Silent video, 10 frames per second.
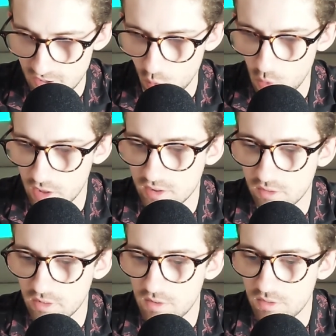Wellington
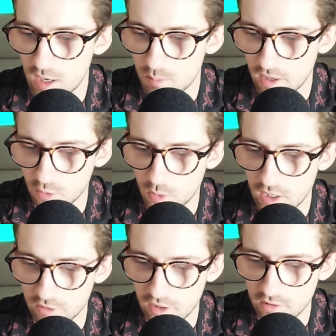have never come back to win
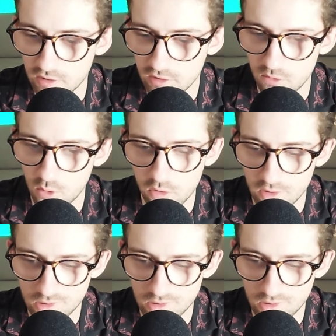after conceding first